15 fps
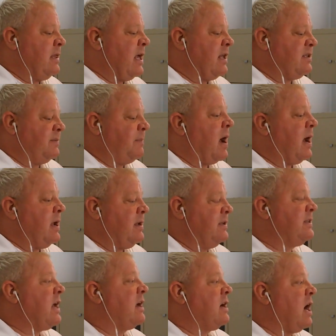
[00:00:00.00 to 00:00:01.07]
that's my
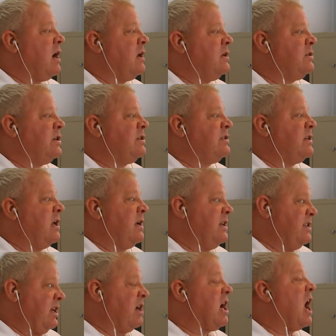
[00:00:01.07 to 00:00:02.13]
psychologist, and
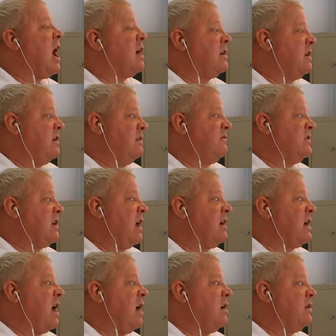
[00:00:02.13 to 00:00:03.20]
he's a cognitive
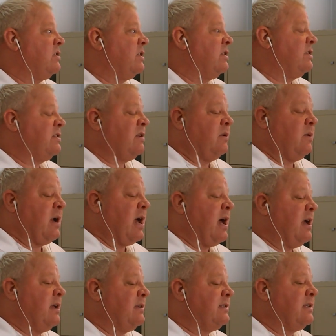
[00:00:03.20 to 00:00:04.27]
psychologist who
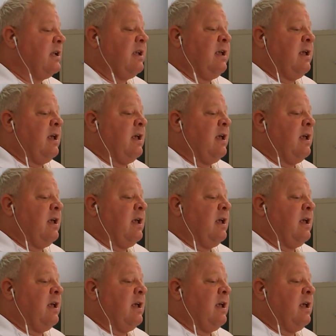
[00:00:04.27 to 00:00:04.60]
has